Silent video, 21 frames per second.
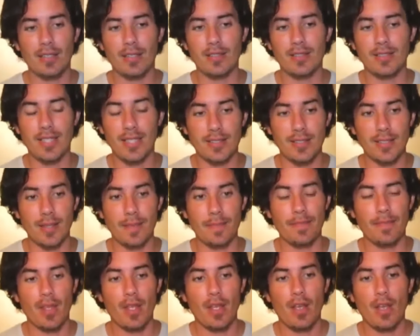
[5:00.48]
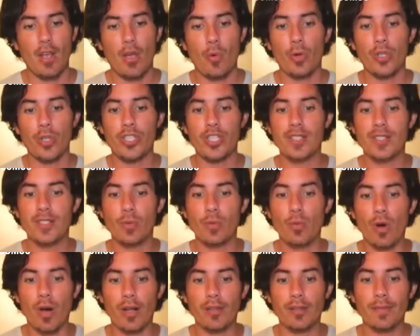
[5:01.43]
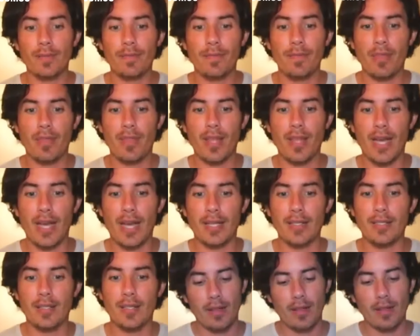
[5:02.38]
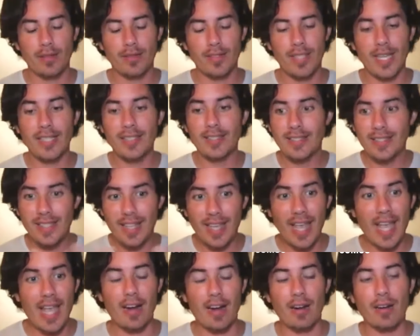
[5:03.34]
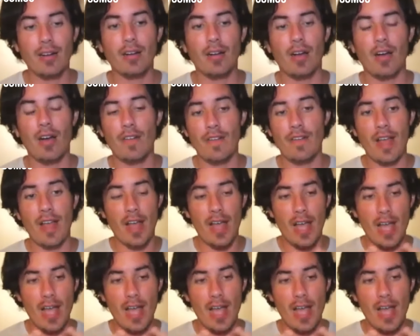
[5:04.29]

system, which is the one that takes care of